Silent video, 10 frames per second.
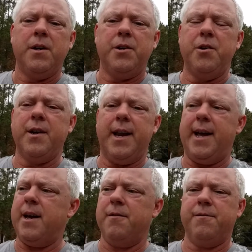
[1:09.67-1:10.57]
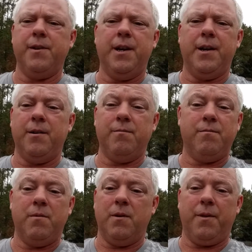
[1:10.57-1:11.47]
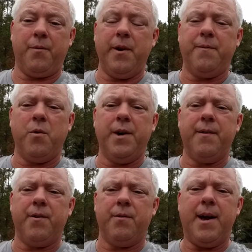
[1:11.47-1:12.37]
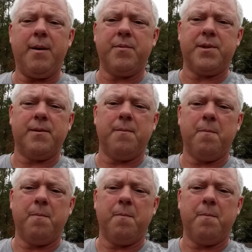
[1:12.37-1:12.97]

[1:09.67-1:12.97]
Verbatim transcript: you could have, you know, three or four different reps